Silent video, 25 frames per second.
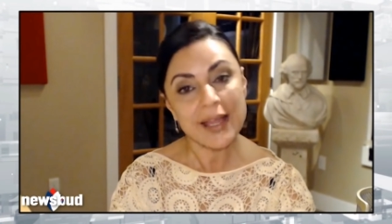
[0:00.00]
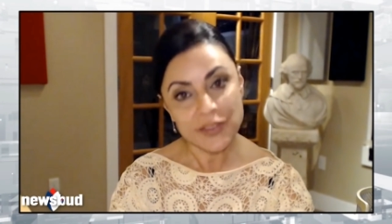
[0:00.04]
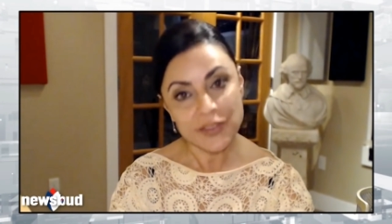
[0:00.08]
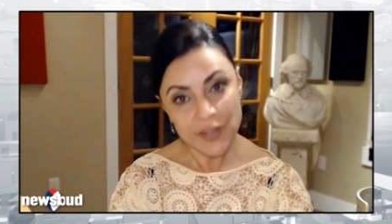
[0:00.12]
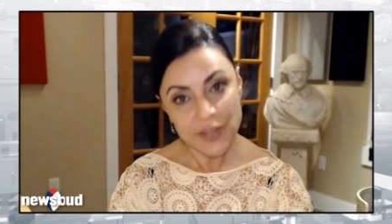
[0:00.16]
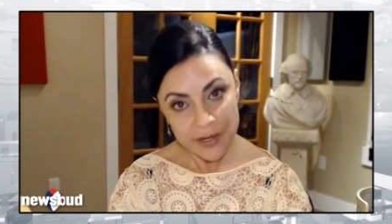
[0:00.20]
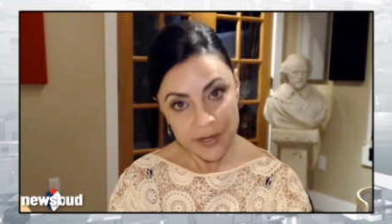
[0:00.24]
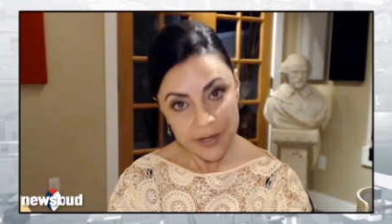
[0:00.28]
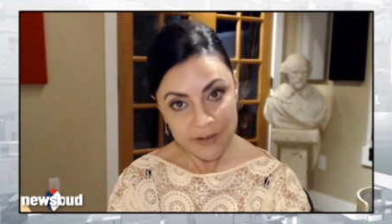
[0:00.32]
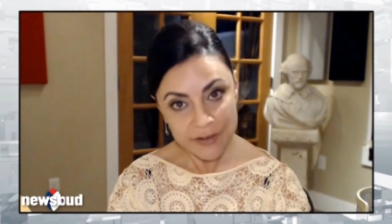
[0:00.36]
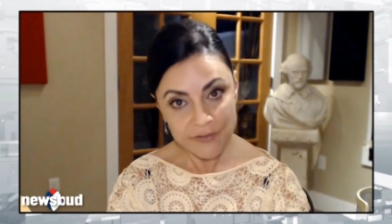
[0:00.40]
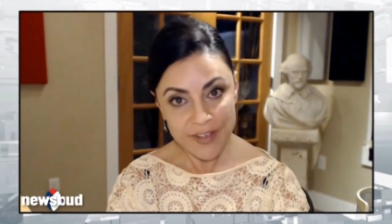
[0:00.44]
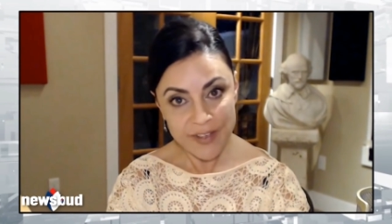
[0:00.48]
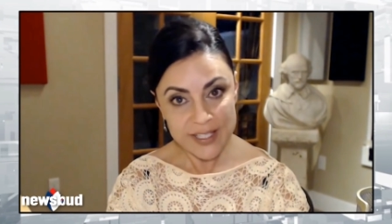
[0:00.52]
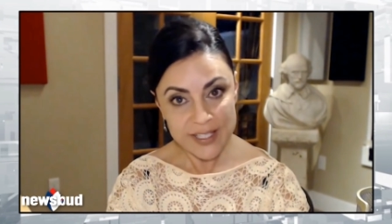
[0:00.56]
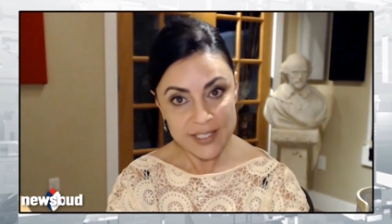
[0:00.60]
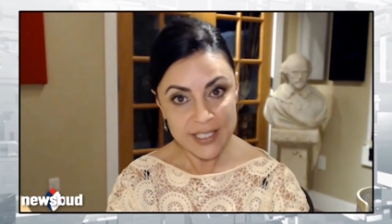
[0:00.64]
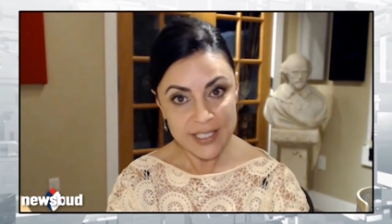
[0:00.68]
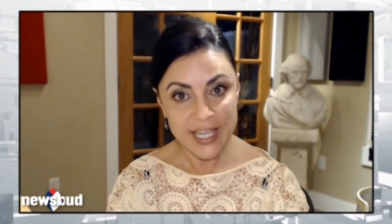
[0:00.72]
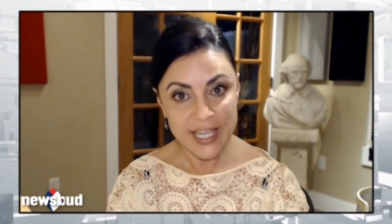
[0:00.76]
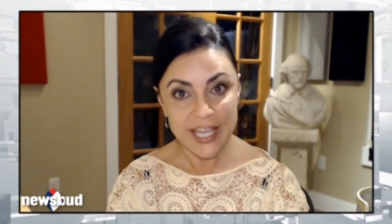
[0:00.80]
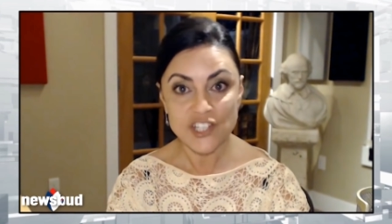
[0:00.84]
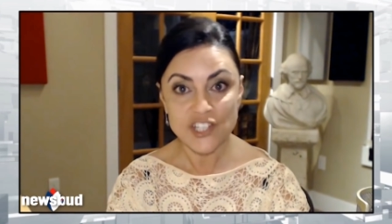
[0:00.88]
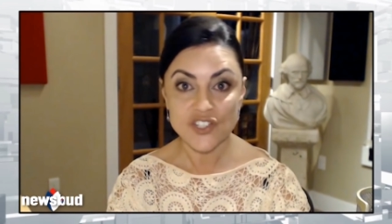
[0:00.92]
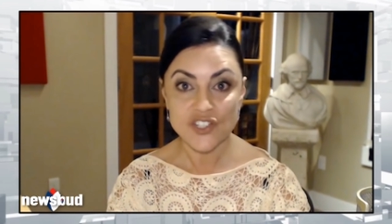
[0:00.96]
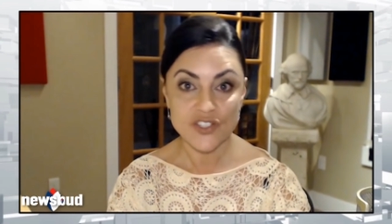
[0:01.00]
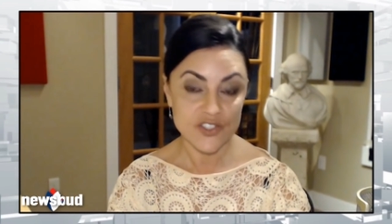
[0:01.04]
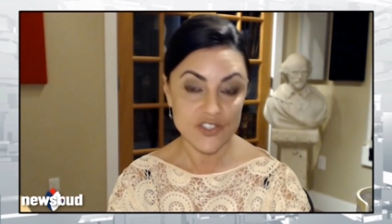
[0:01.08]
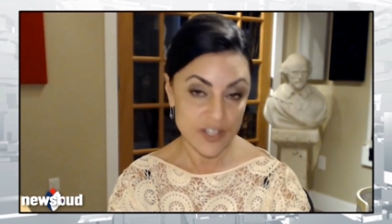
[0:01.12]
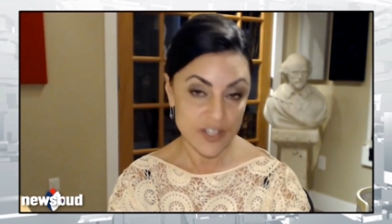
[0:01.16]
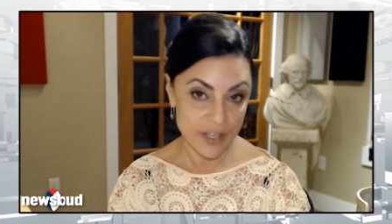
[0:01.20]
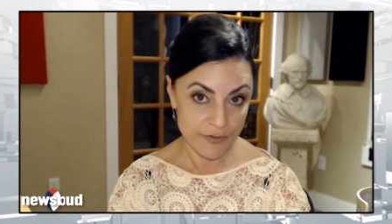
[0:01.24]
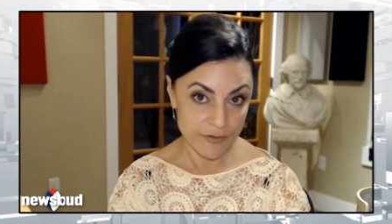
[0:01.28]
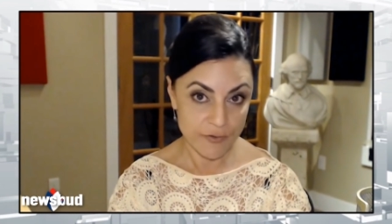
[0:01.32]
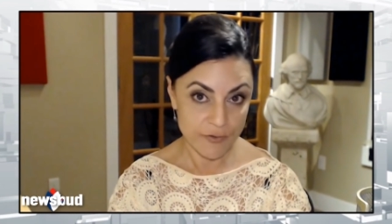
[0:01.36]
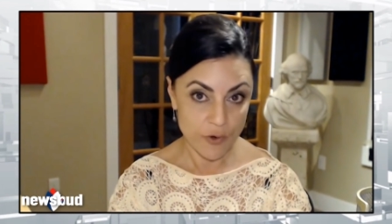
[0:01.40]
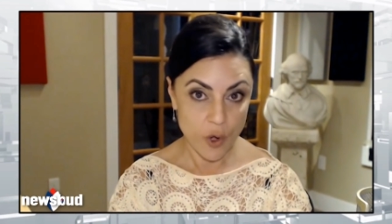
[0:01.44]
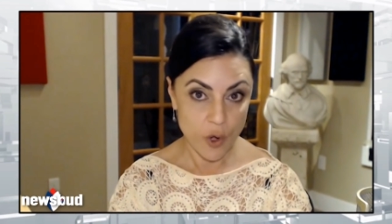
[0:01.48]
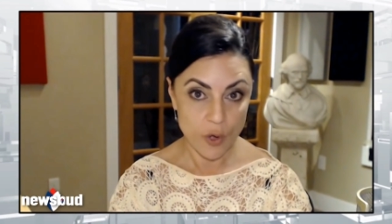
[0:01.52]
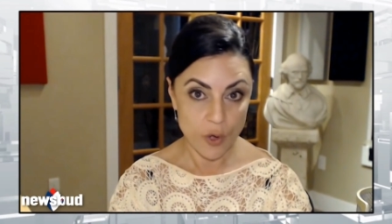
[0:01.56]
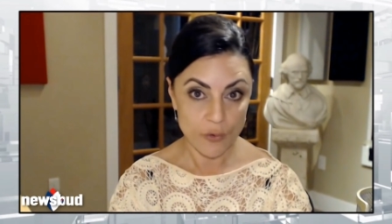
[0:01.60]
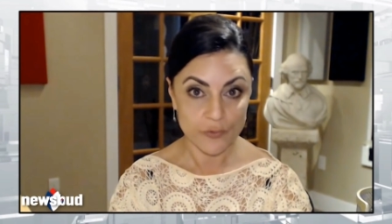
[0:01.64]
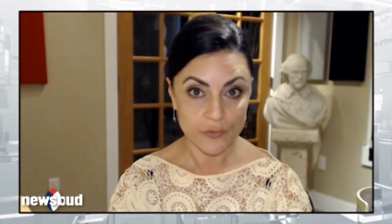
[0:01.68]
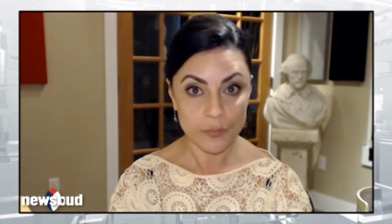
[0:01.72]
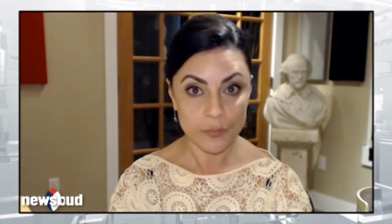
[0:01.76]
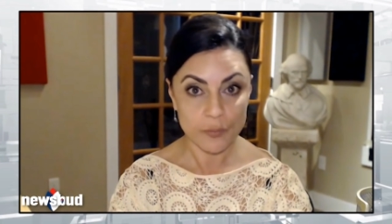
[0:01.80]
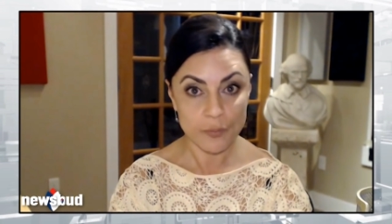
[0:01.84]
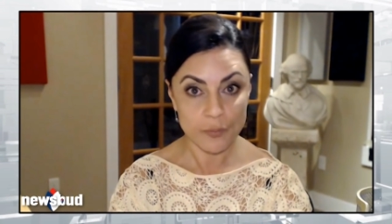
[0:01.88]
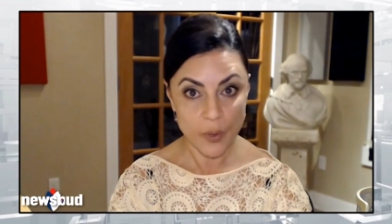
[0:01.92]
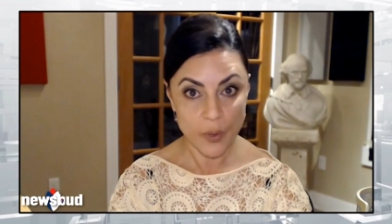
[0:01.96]
And their investigations
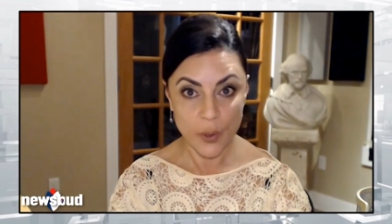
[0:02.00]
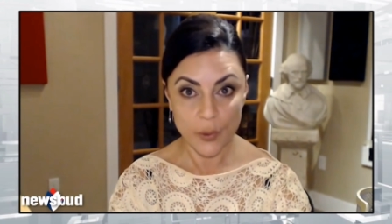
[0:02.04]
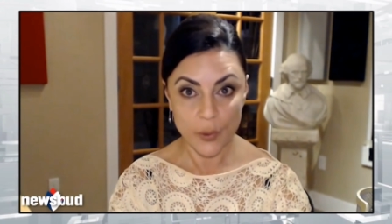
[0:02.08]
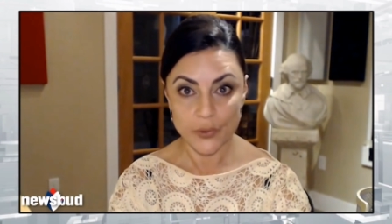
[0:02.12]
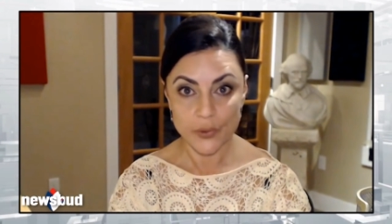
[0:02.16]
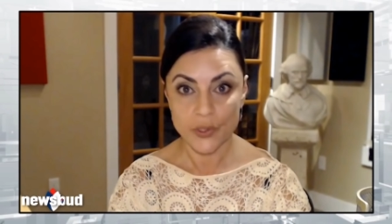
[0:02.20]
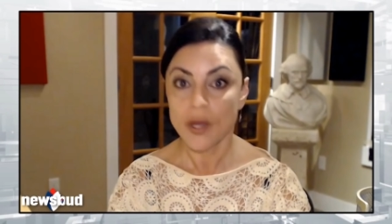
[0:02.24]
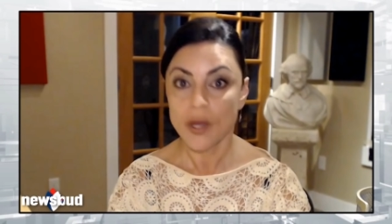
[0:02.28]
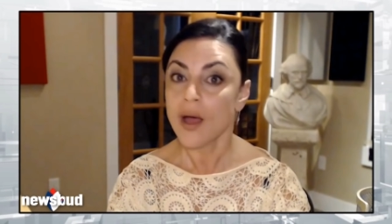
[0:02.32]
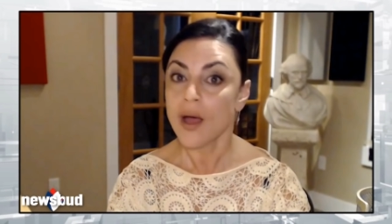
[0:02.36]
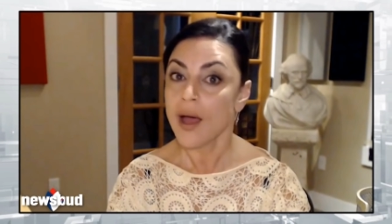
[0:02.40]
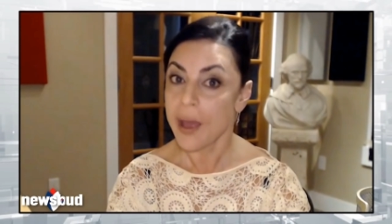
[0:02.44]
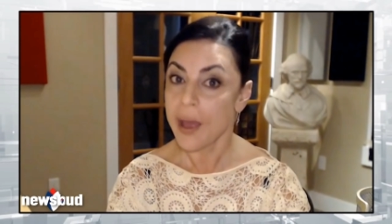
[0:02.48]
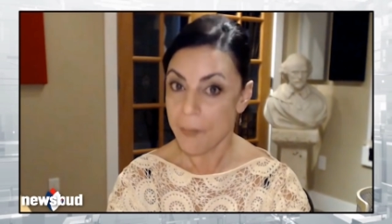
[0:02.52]
involved both